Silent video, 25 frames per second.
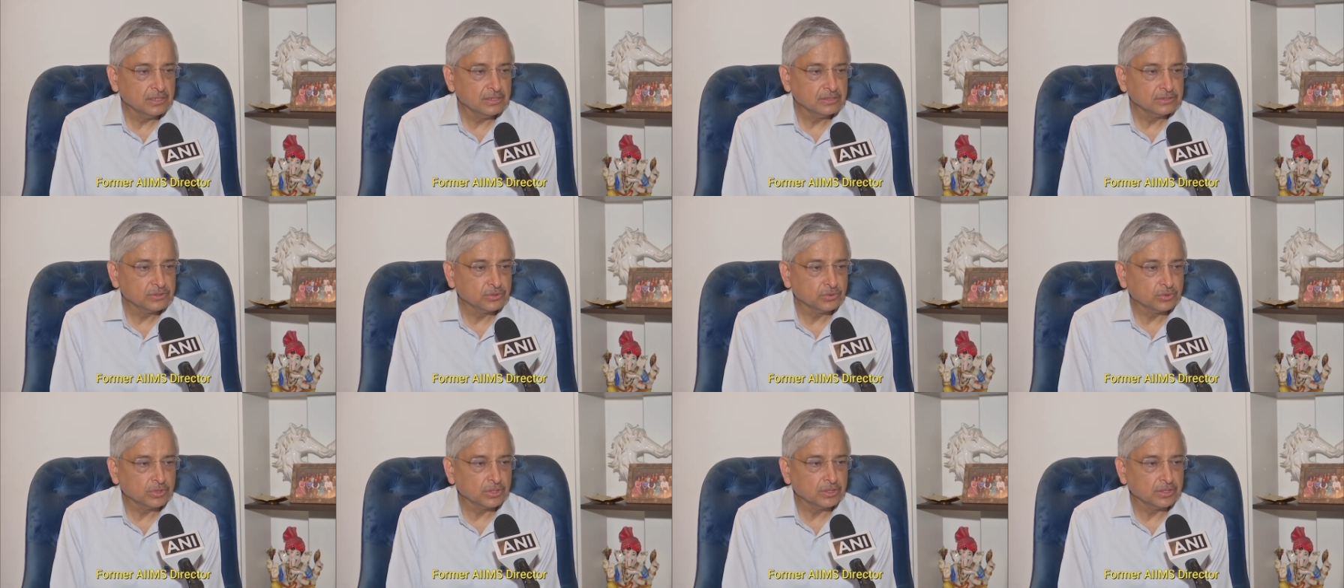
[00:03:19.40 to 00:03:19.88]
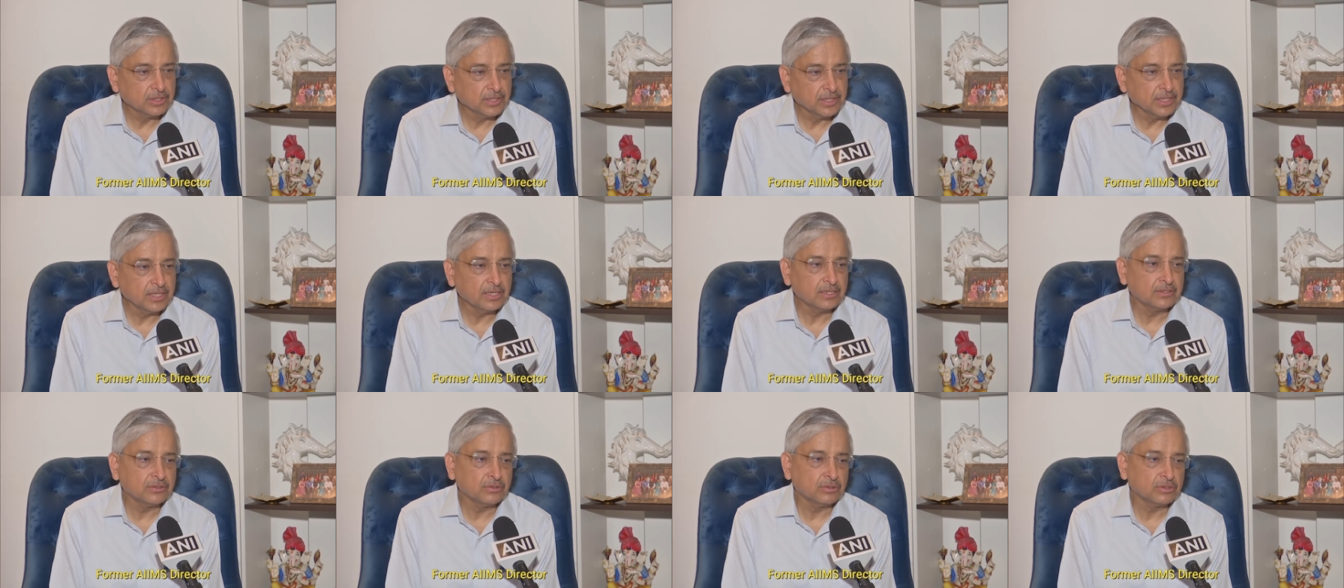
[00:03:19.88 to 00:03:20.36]
so that they
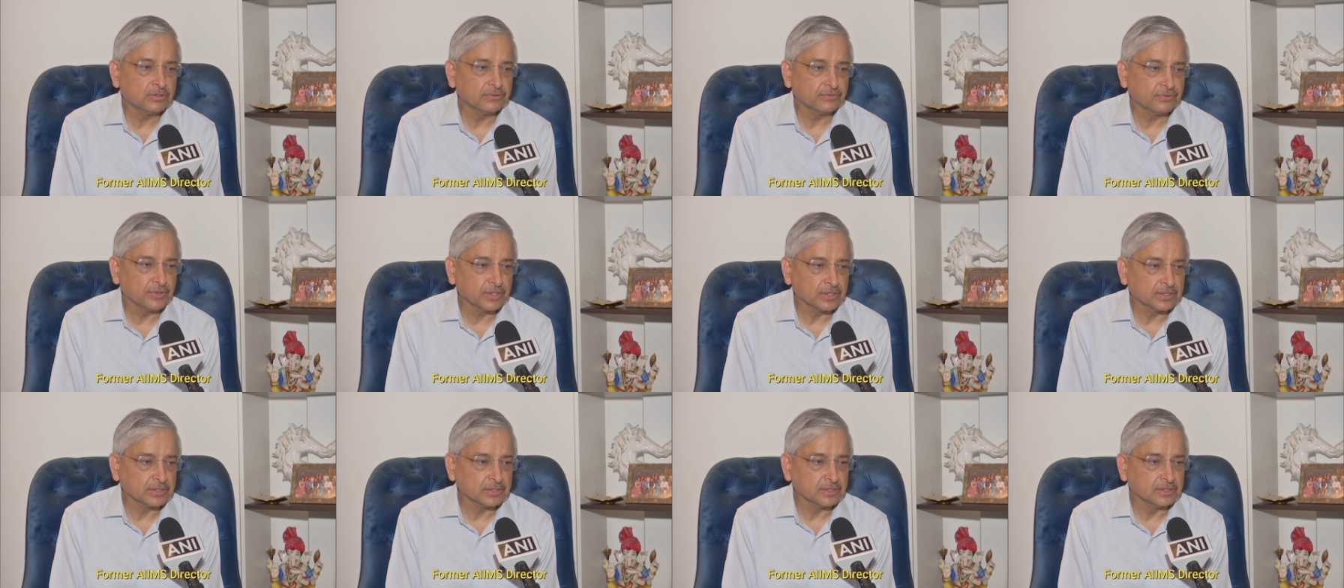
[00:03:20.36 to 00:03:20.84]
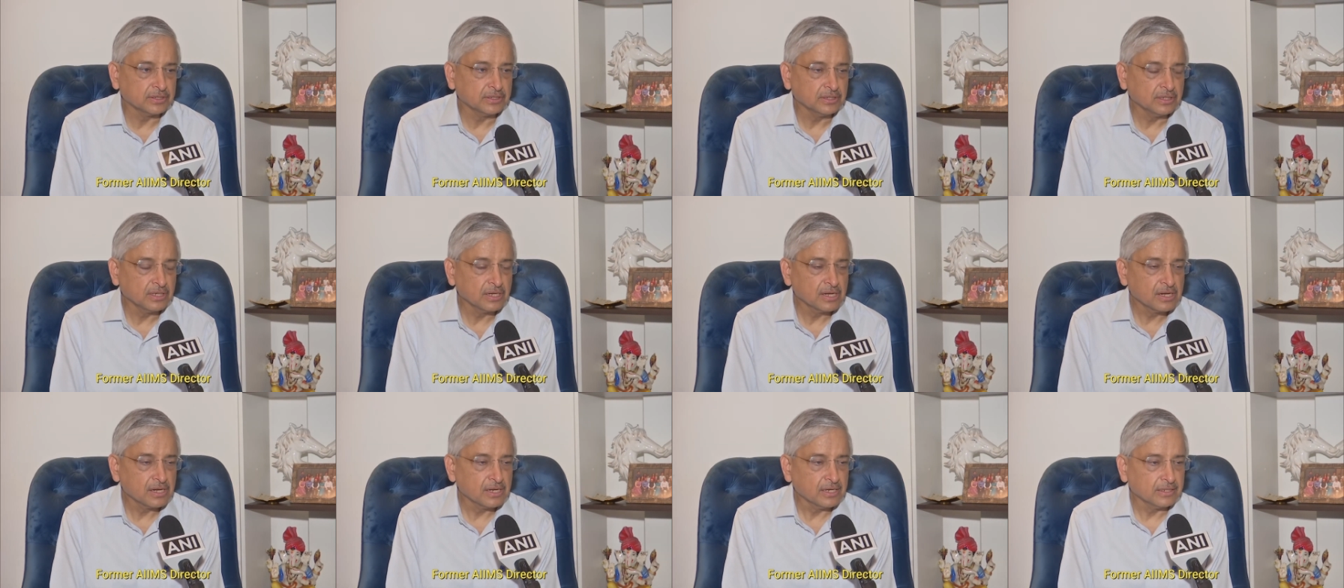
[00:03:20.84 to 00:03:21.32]
are not affected
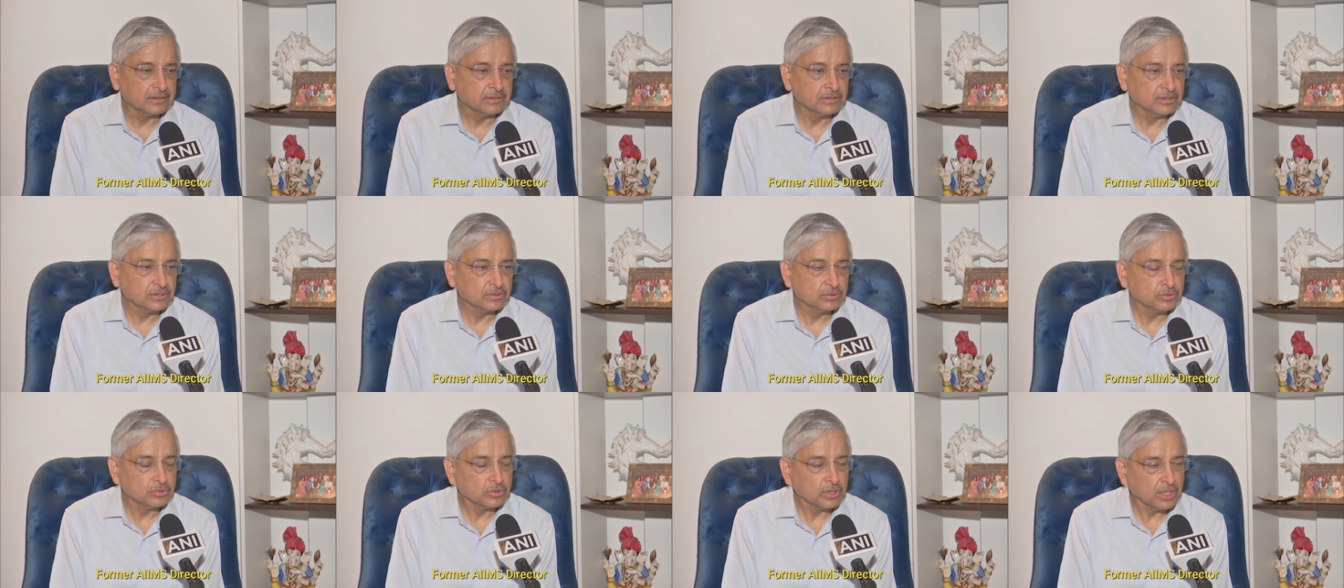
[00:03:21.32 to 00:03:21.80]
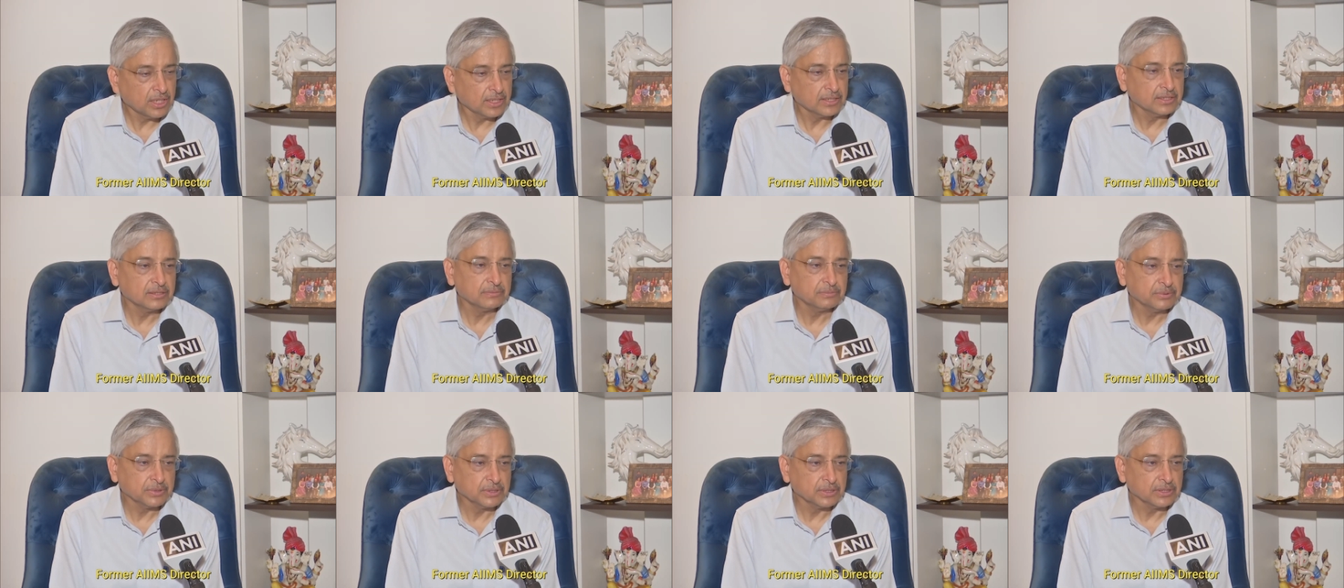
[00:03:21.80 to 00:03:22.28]
and they don't land
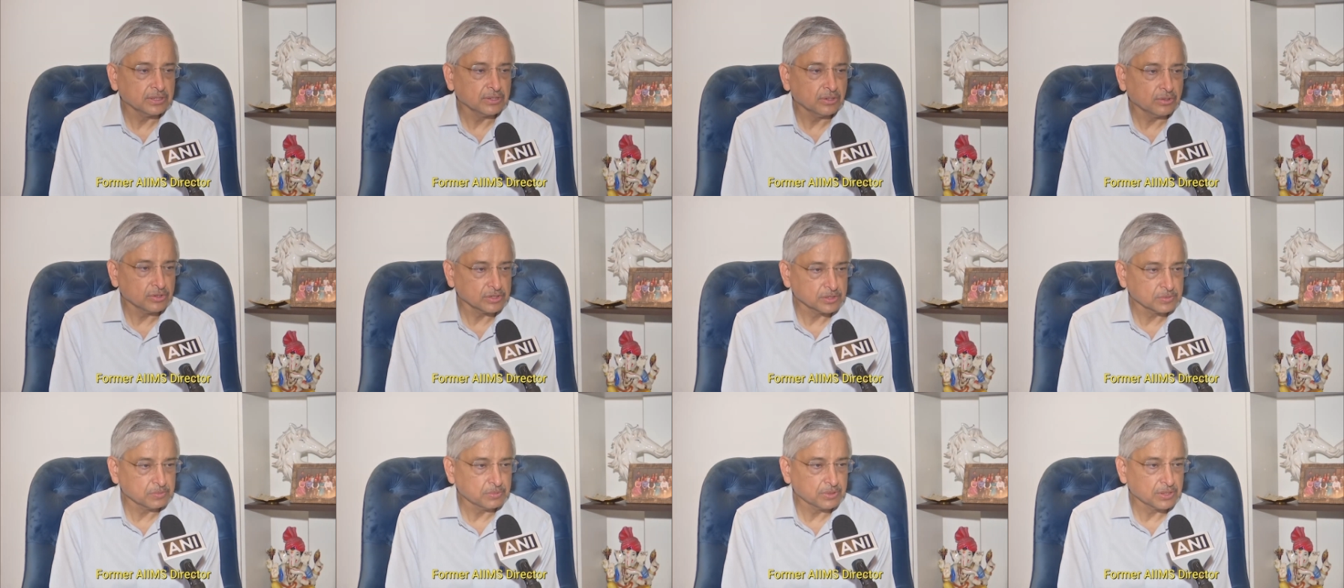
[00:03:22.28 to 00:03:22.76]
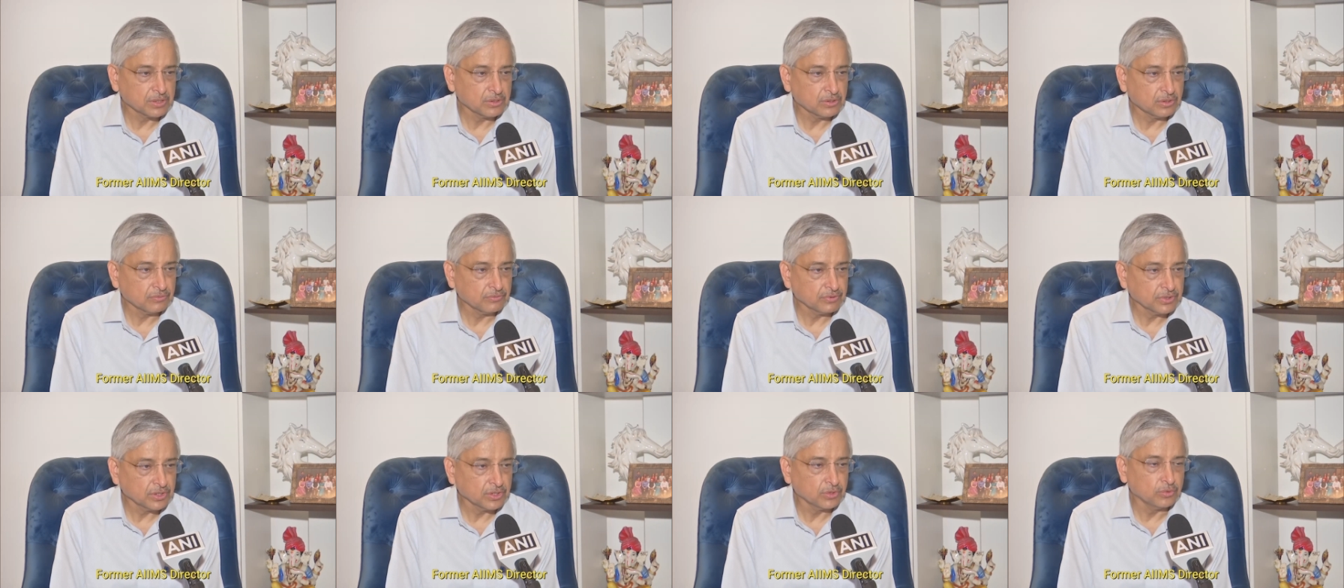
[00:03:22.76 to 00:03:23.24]
up in the hospital
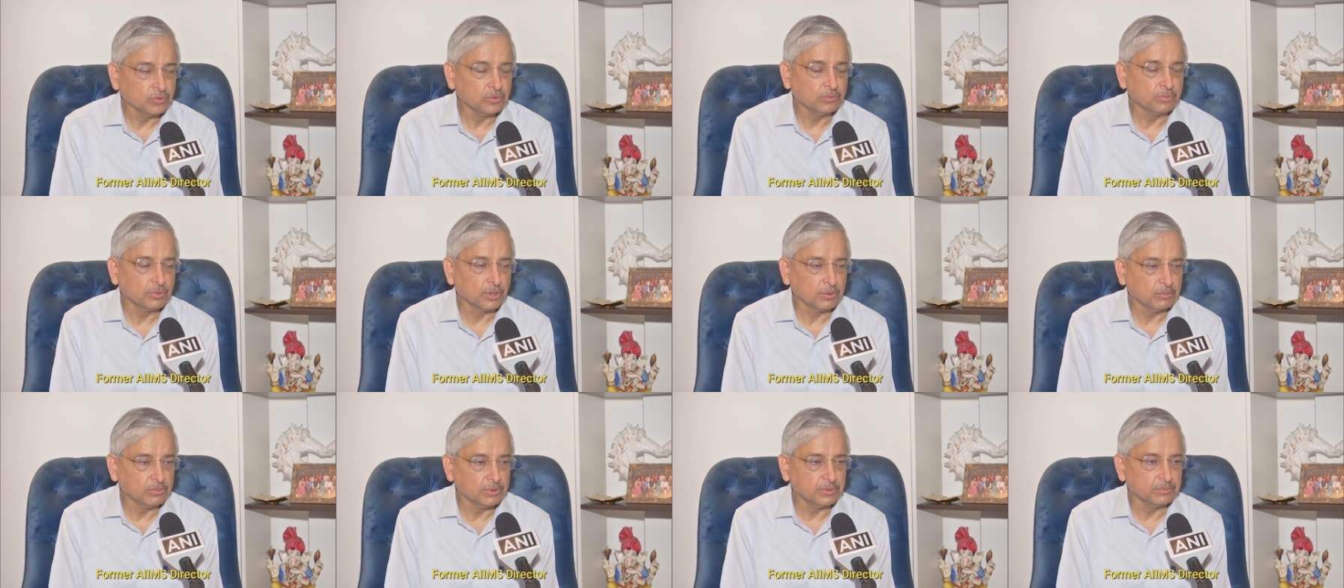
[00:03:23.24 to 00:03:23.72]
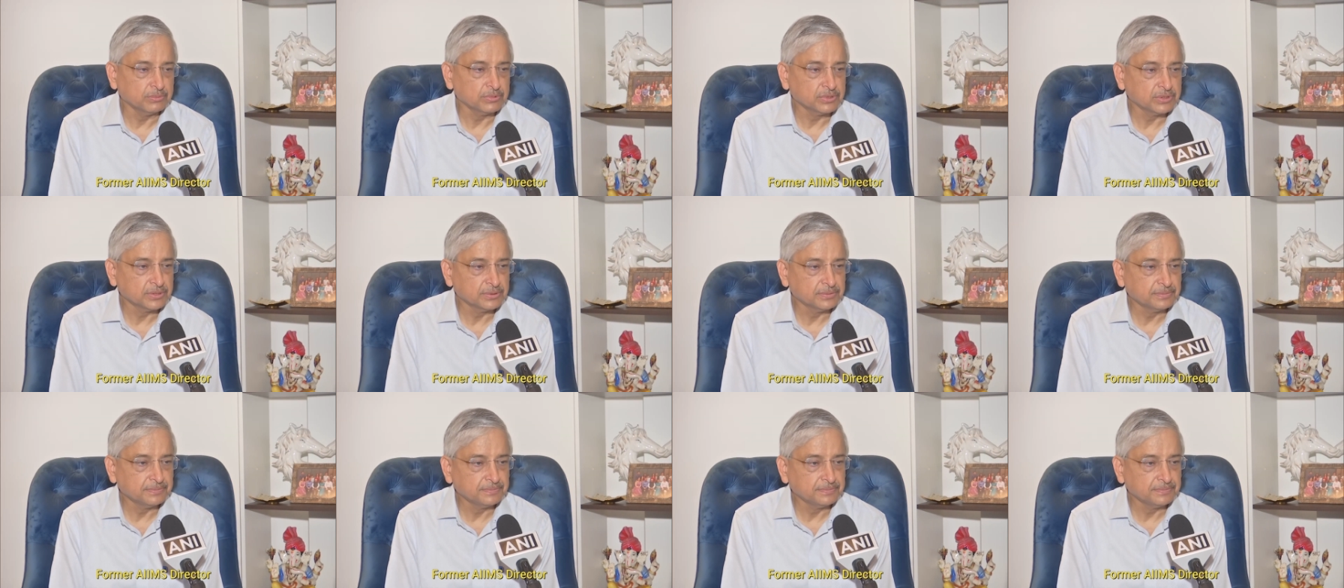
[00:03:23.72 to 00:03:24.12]
or with acute problems.